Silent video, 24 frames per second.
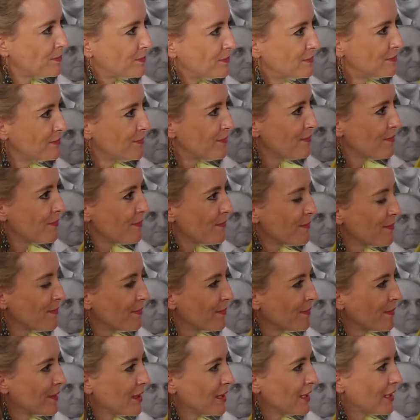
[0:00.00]

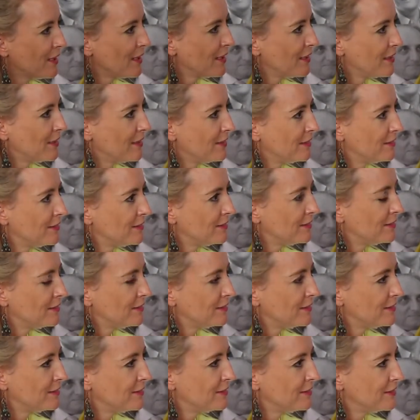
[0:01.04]

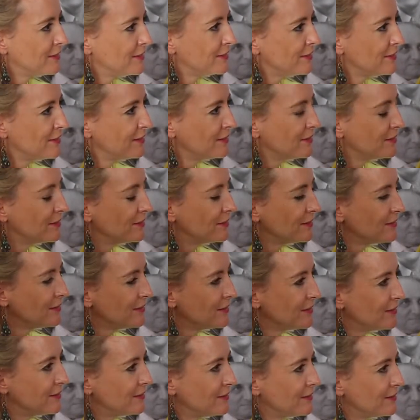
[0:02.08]

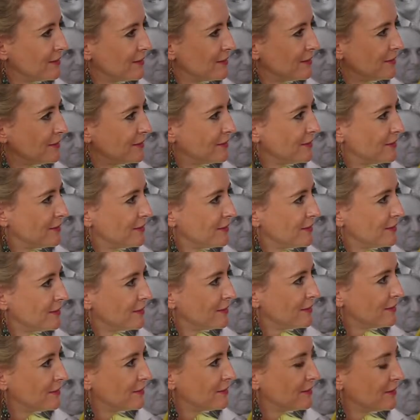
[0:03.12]

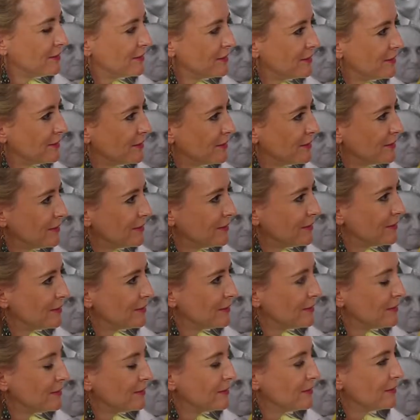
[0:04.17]

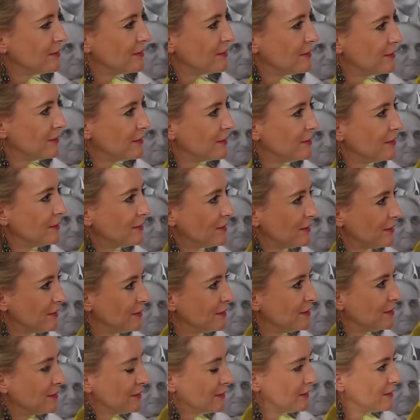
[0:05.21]

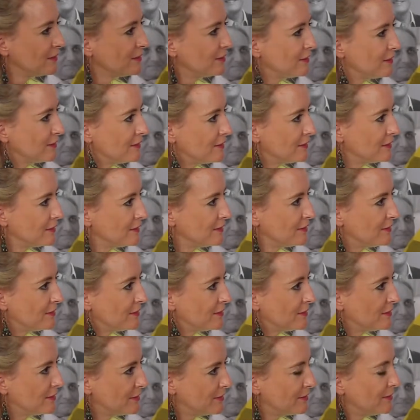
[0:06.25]

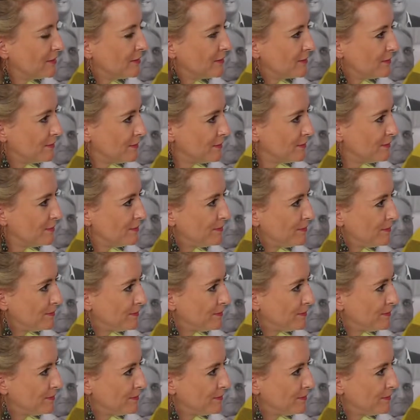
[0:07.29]
[no speech]